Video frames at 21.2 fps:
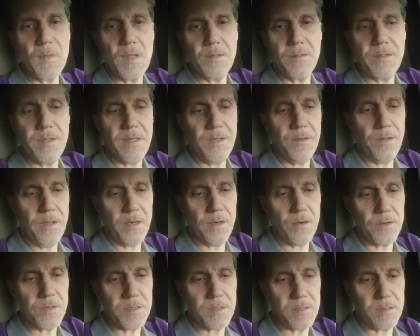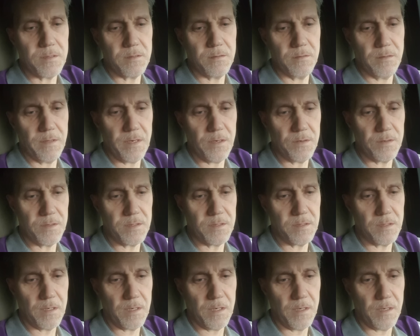then there's
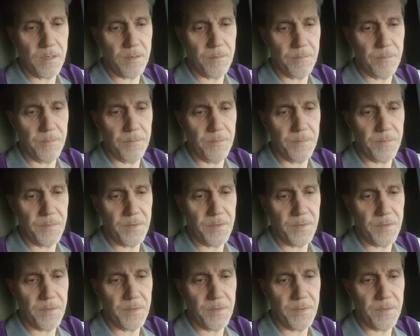there's um,